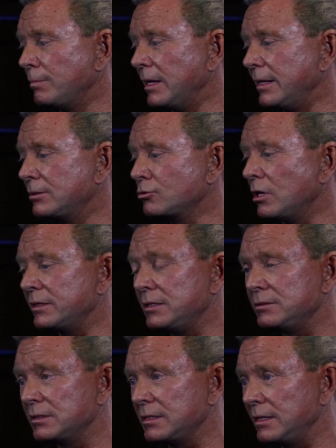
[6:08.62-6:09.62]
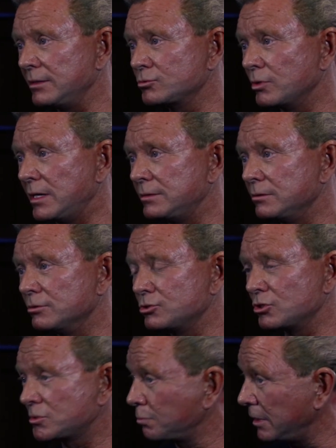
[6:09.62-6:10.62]
by talking to
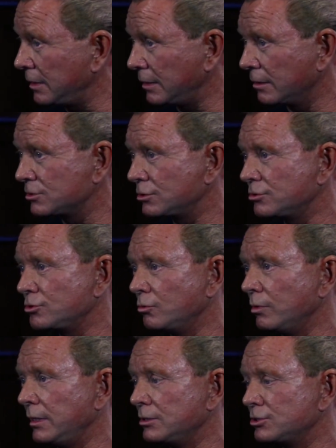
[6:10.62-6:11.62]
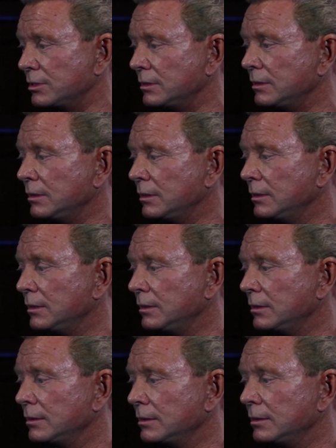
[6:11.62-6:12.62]
contractors, explaining our situation,
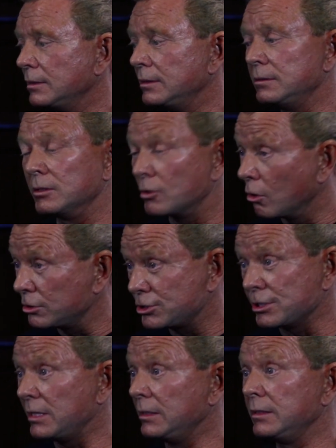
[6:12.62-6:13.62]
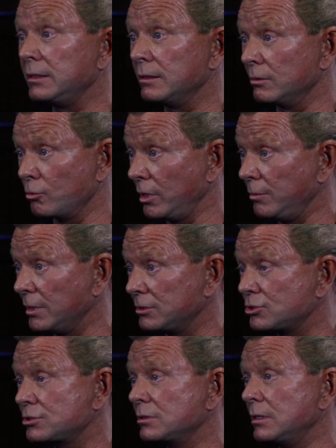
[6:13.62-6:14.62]
negotiating
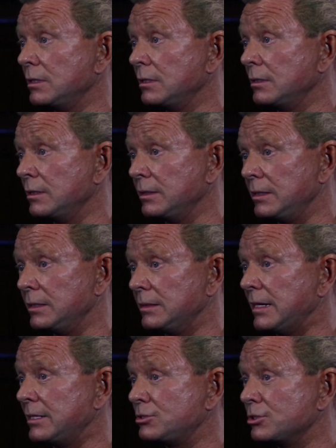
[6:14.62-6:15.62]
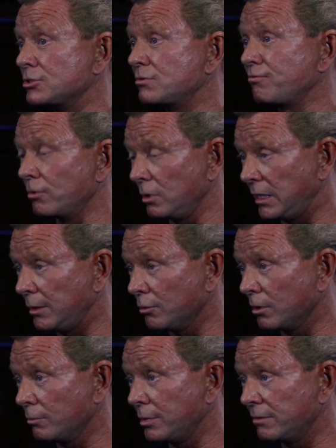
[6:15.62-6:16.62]
agreements, again, not just for
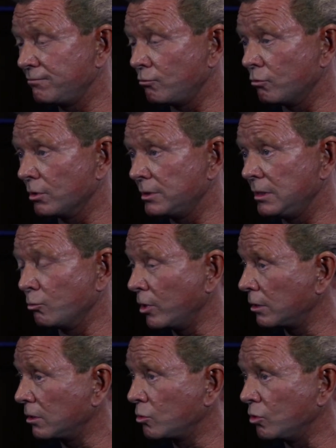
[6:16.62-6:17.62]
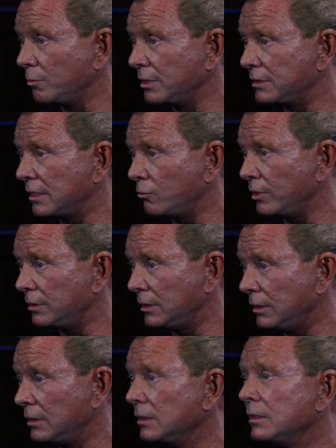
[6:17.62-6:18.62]
labor, but for the rental equipment that we
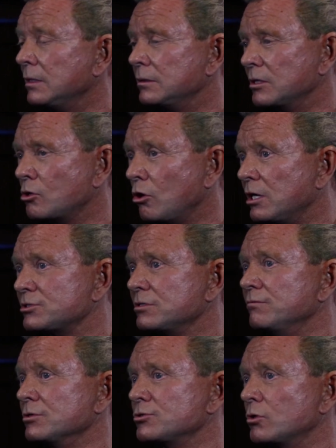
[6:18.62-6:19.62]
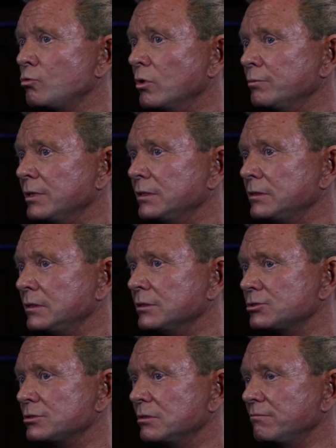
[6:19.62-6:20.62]
need. The cost of this equipment
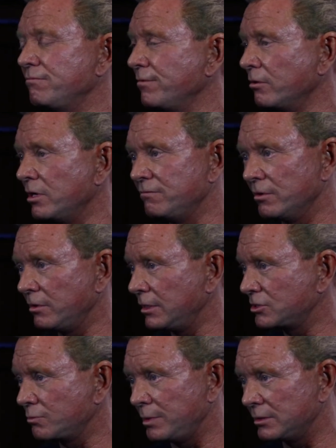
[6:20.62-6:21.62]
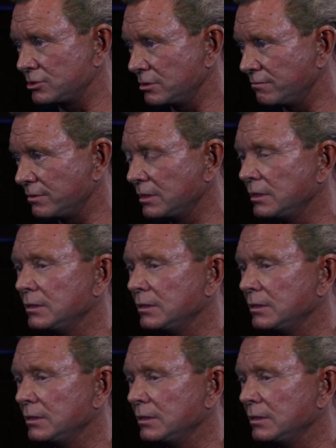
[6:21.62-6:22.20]
is very, very expensive.